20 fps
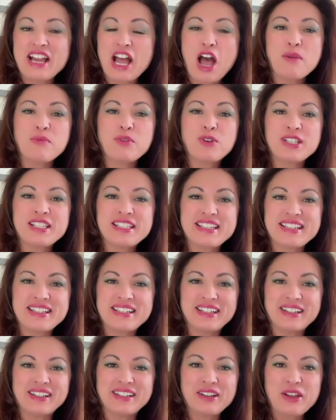I'm
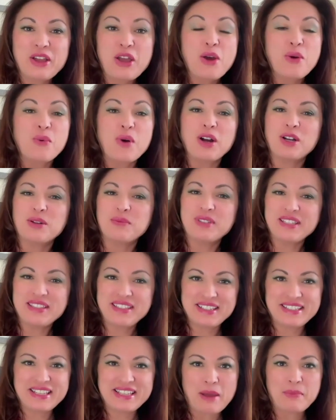Christina. Welcome to
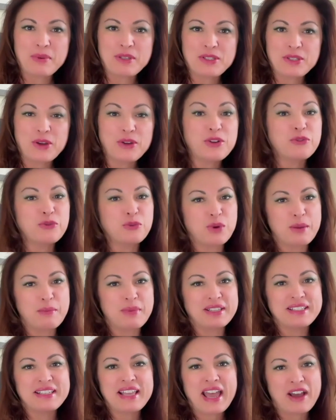this episode of
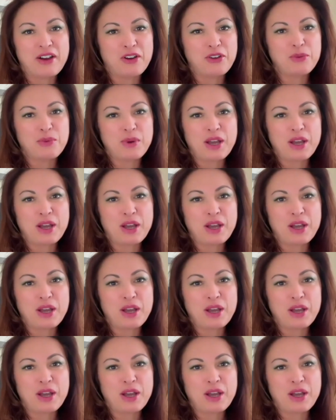Women's Health,